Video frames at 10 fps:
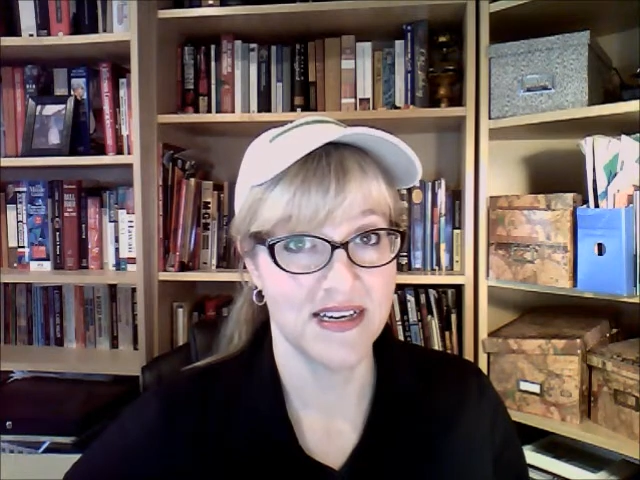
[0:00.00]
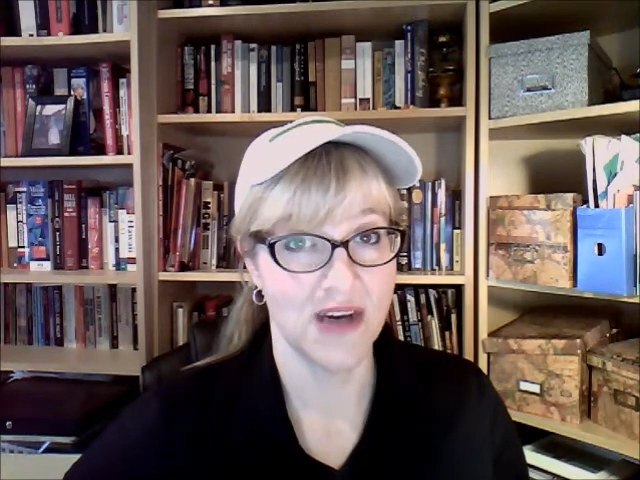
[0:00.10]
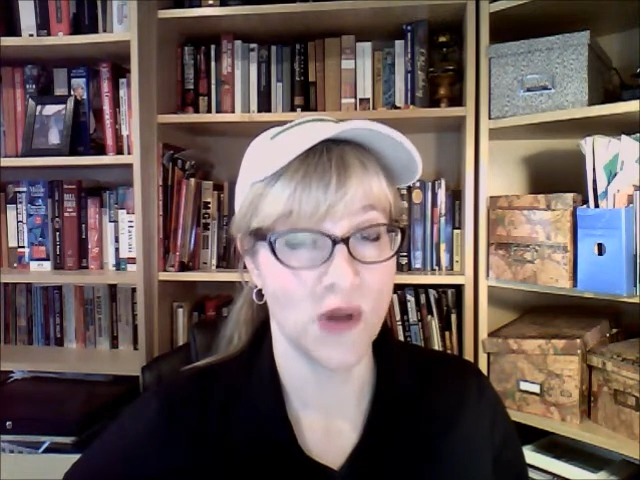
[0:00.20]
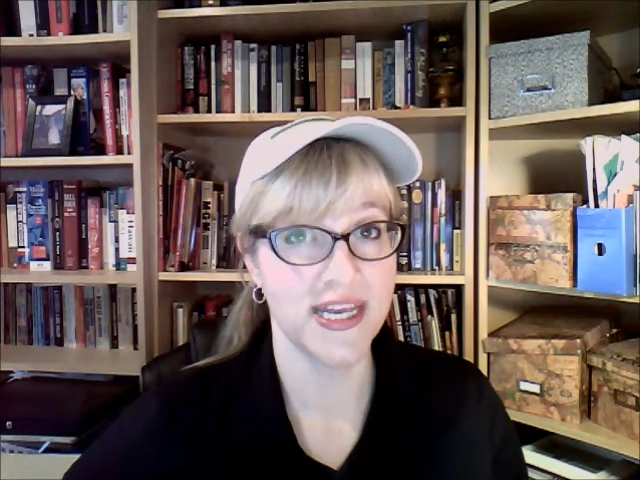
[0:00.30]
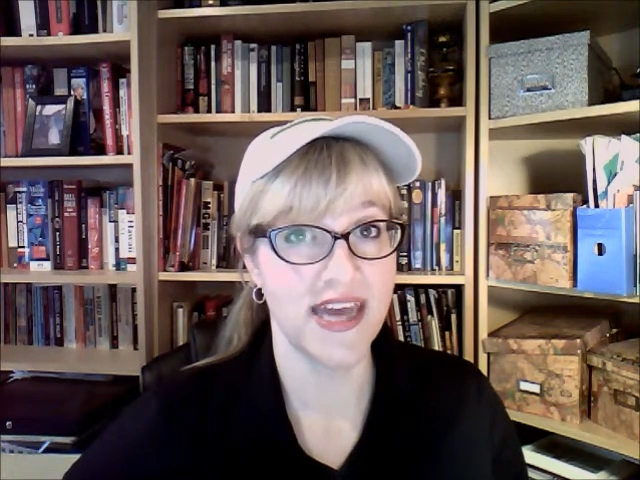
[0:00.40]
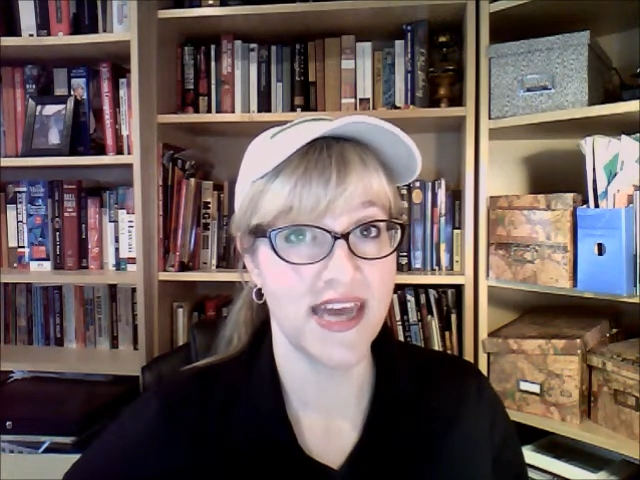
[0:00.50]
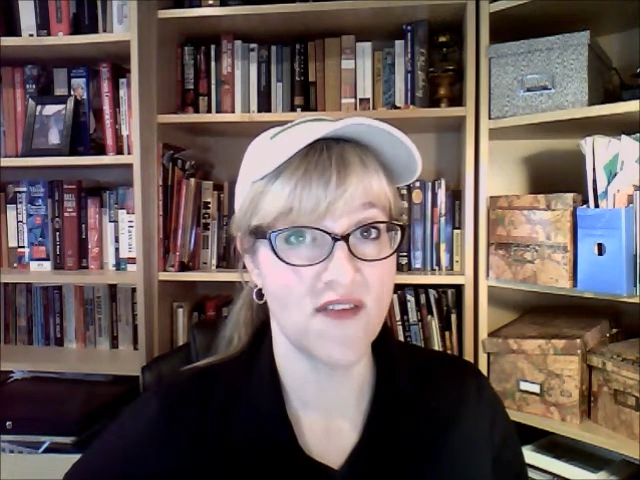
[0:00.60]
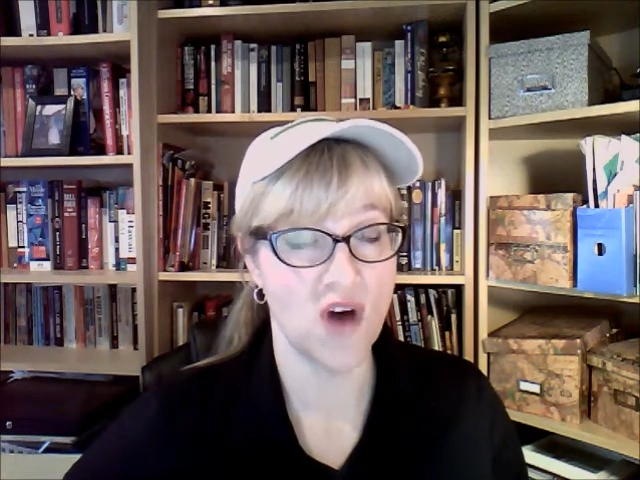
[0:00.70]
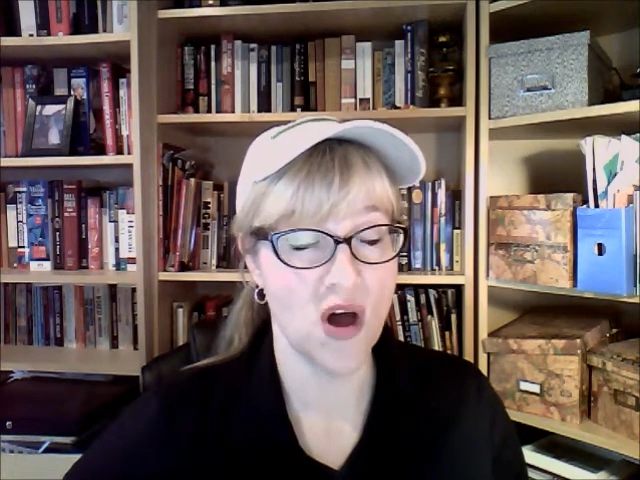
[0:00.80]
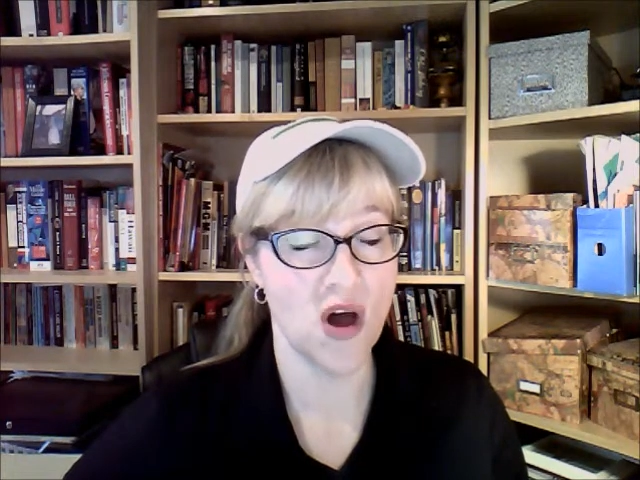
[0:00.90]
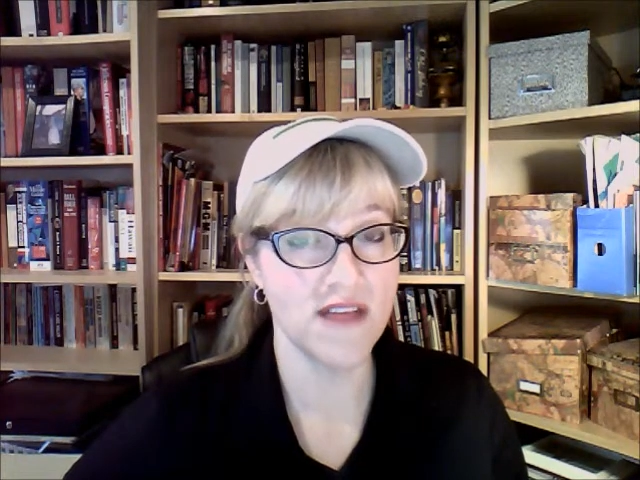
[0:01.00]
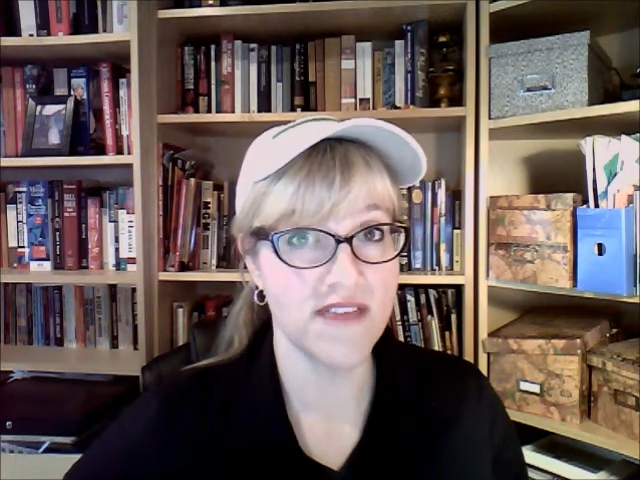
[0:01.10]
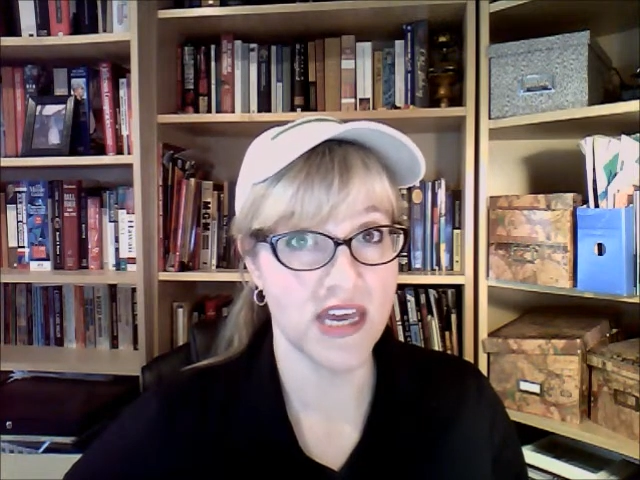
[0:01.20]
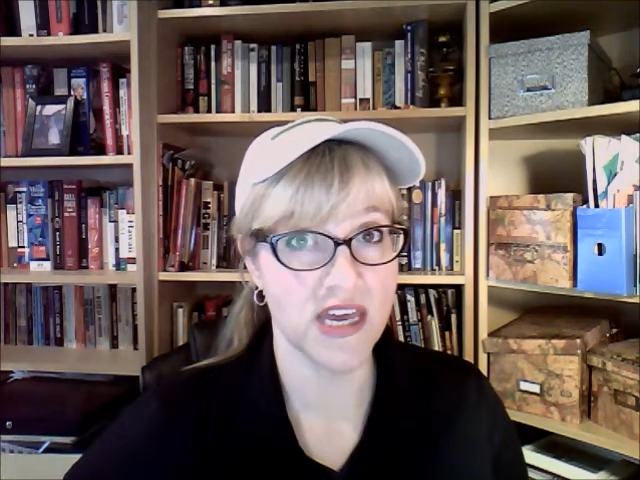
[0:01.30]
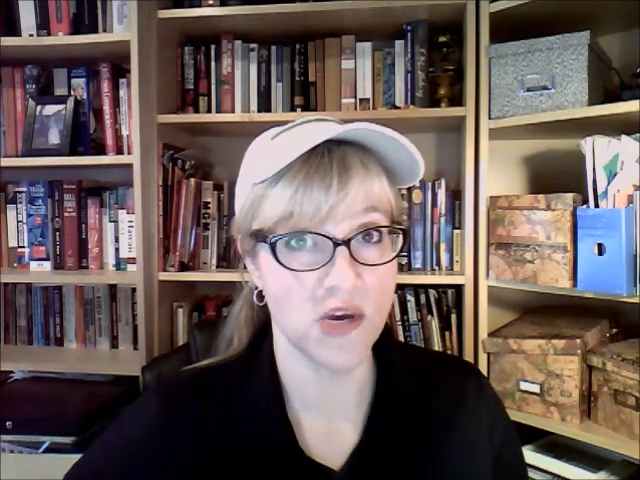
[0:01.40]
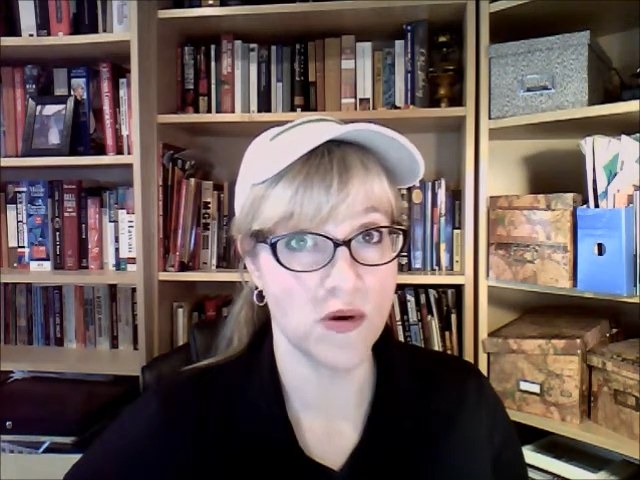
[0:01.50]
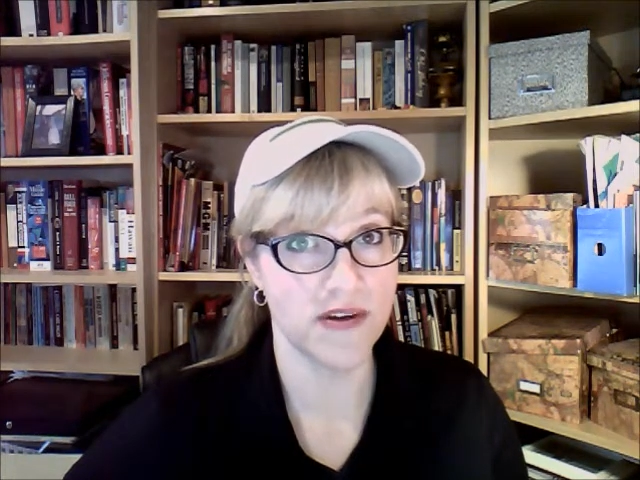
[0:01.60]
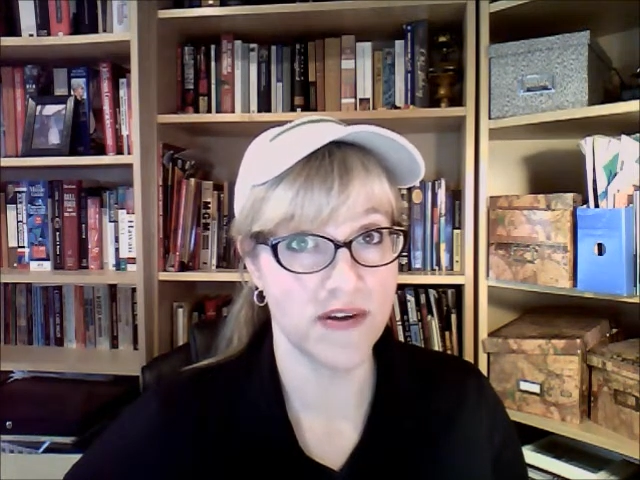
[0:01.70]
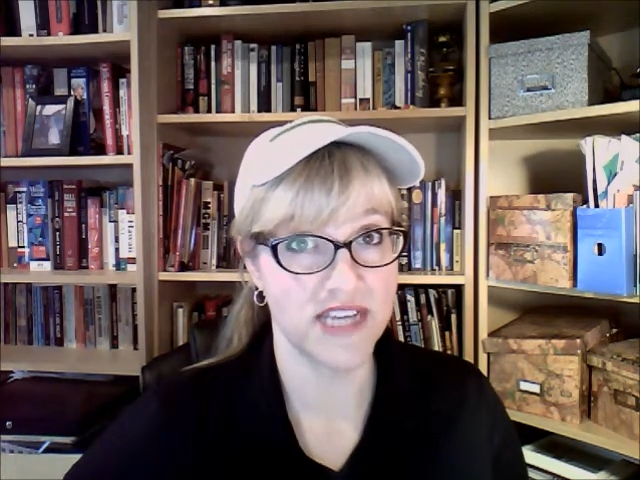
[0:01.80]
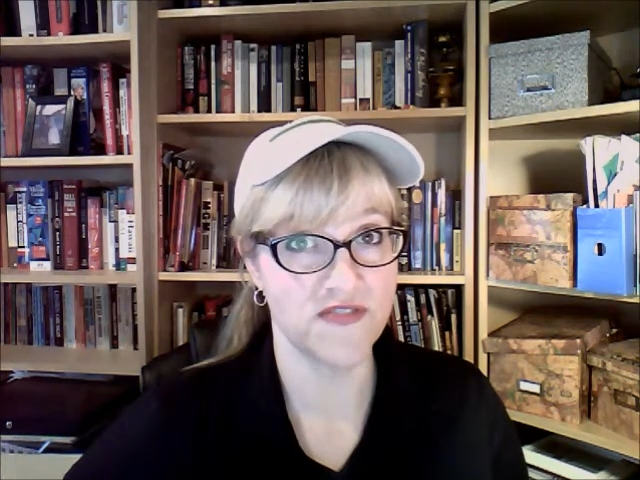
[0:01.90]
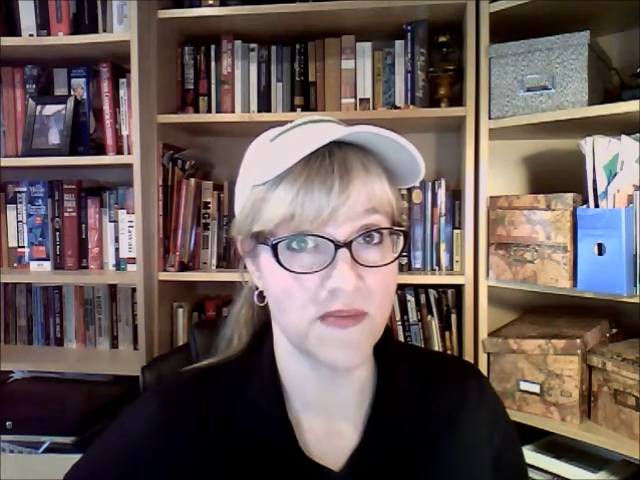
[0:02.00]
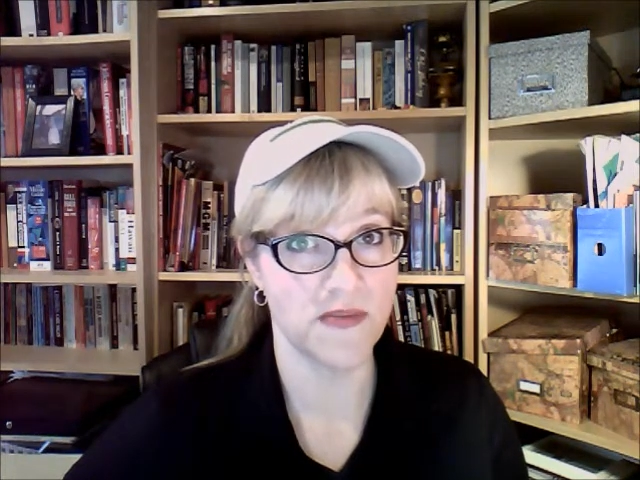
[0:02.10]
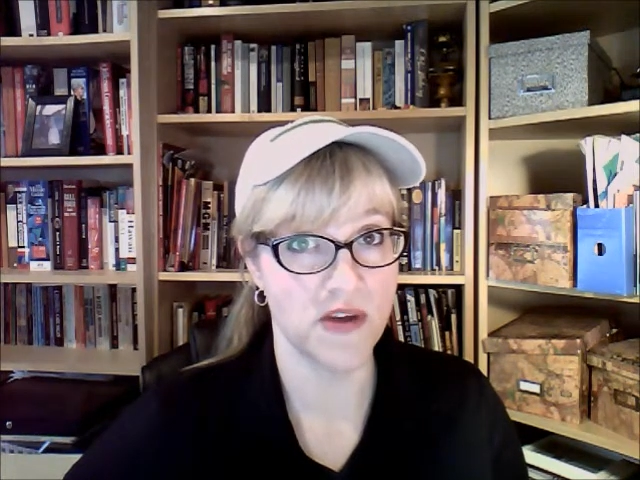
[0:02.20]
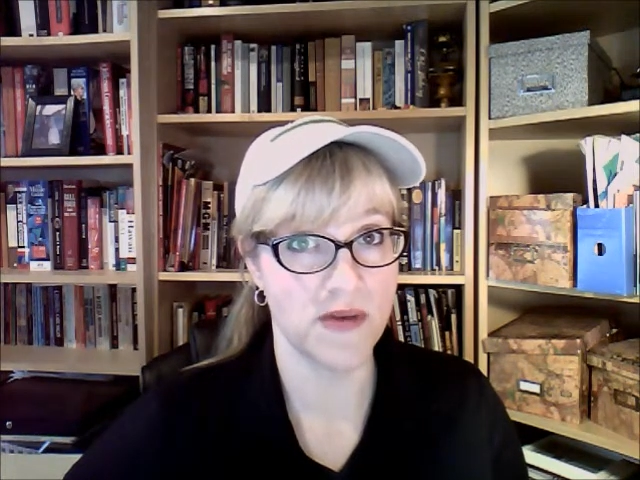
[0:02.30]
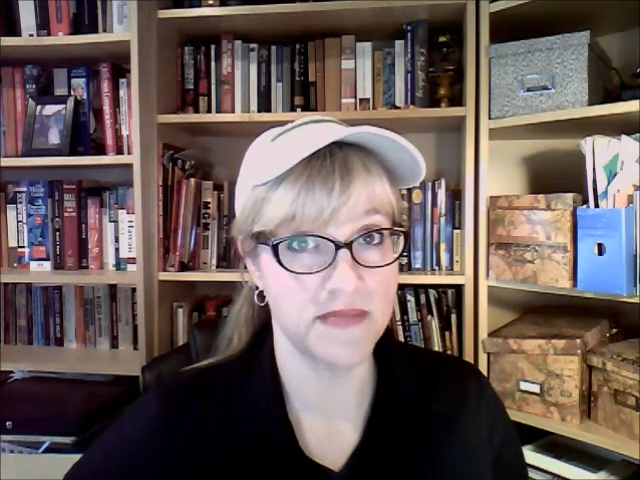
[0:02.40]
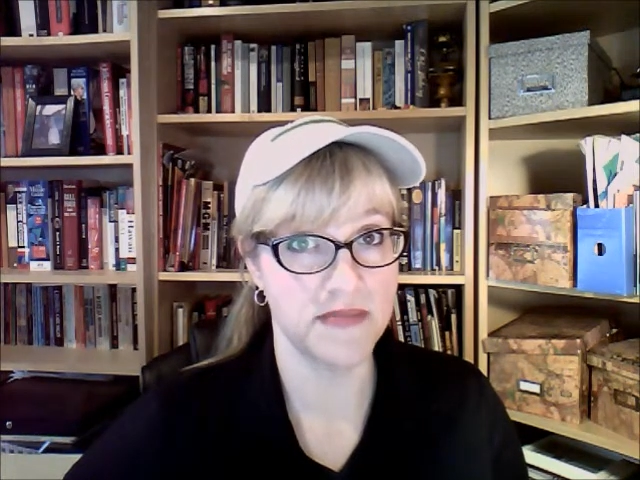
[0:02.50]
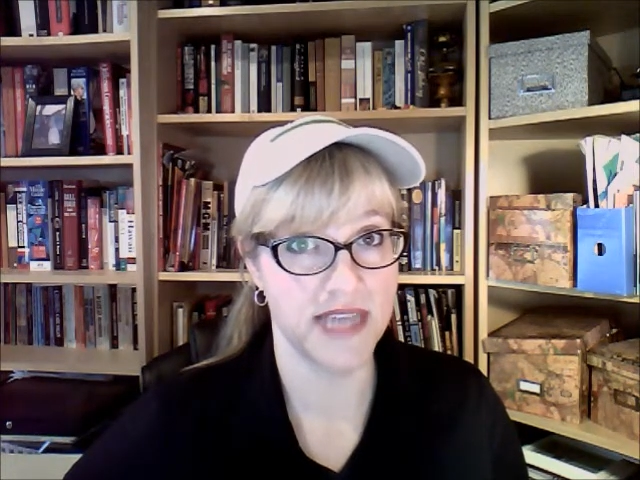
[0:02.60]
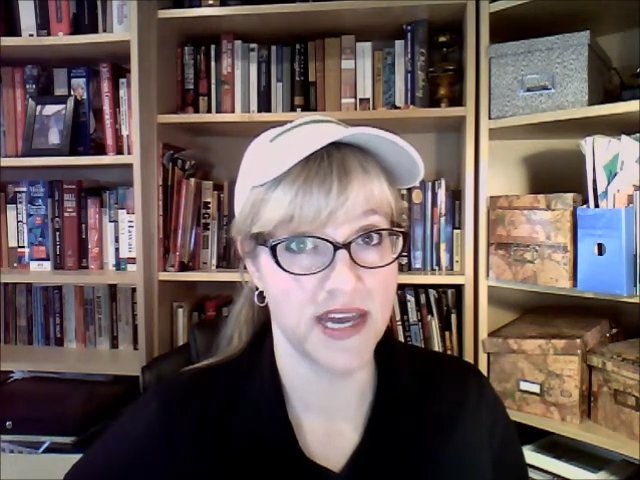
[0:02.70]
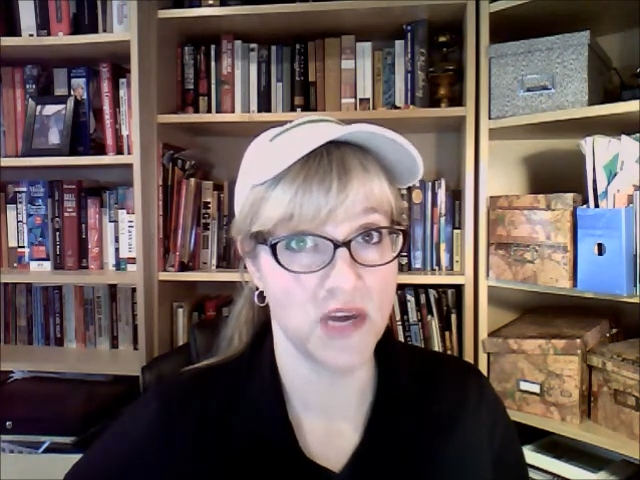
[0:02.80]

only to have all of the inquiries from their website